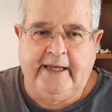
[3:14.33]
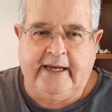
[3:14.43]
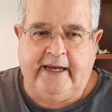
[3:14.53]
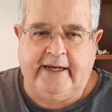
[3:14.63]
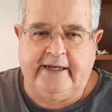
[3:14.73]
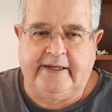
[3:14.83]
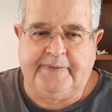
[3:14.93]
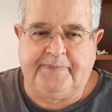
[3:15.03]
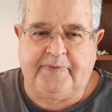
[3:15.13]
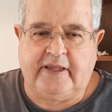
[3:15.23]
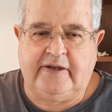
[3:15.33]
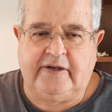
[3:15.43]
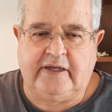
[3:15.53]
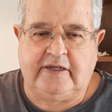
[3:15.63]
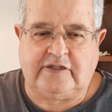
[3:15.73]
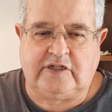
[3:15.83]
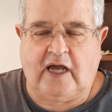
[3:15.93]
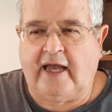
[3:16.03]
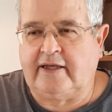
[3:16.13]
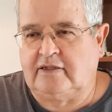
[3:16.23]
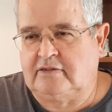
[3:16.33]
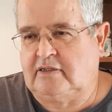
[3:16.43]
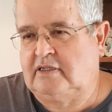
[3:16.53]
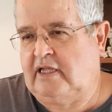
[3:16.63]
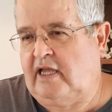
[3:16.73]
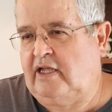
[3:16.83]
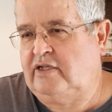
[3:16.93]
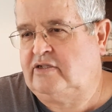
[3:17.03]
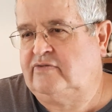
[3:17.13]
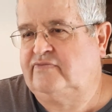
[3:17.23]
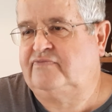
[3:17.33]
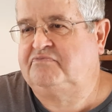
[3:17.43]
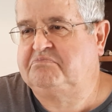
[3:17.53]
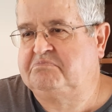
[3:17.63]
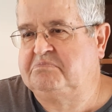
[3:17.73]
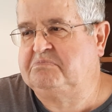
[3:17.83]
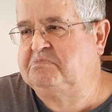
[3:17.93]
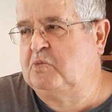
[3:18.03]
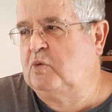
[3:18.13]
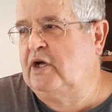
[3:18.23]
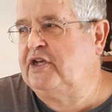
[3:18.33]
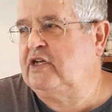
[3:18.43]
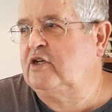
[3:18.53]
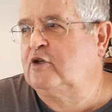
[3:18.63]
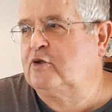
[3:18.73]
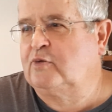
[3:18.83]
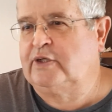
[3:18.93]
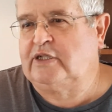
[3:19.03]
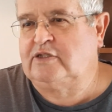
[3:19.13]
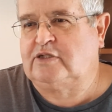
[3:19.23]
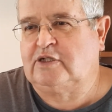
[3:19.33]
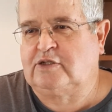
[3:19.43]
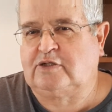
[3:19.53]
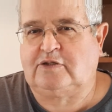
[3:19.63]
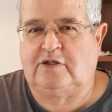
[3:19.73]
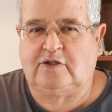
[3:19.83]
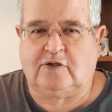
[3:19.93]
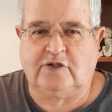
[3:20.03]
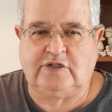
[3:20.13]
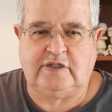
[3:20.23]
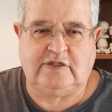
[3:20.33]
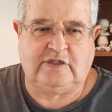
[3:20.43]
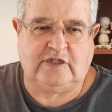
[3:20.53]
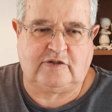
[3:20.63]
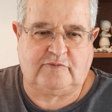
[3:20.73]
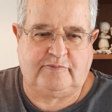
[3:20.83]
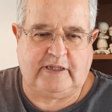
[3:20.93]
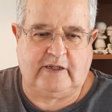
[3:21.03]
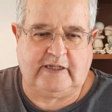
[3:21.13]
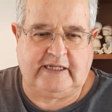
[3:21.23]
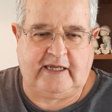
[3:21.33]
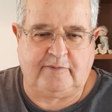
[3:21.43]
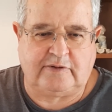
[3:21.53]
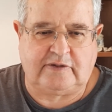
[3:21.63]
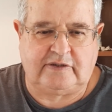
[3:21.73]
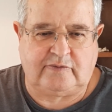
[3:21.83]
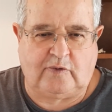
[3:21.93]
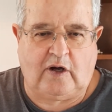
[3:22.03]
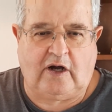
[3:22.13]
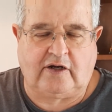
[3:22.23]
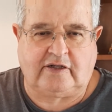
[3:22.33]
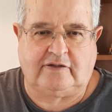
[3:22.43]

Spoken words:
And a child at the age of 1 year, when he's just or she's just barely able to walk,